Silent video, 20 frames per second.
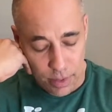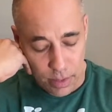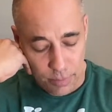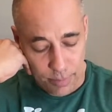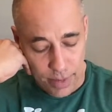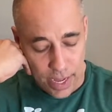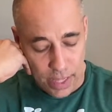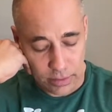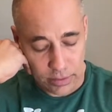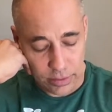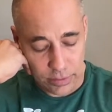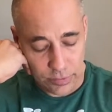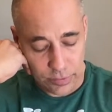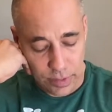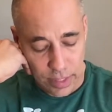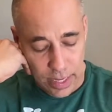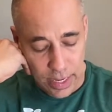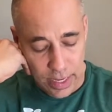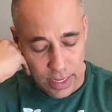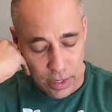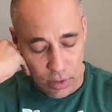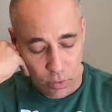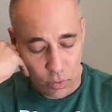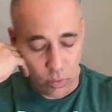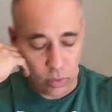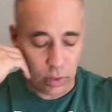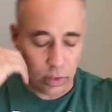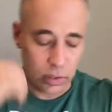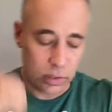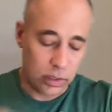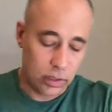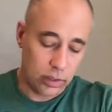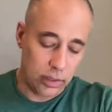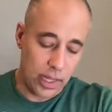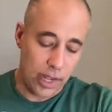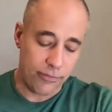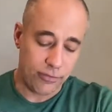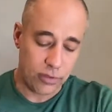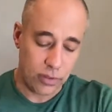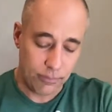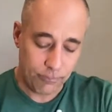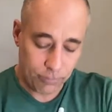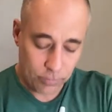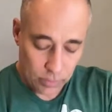palate or cleft